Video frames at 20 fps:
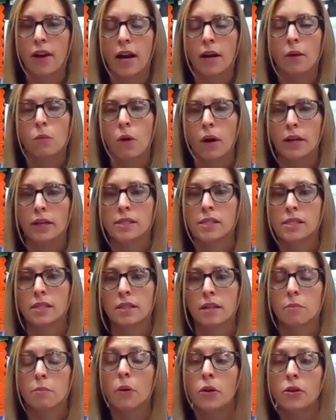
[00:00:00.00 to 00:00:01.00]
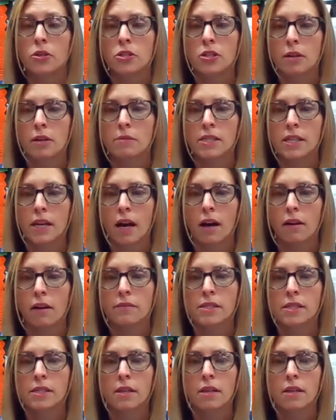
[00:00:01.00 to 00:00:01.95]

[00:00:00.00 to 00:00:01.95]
I want to see them push themselves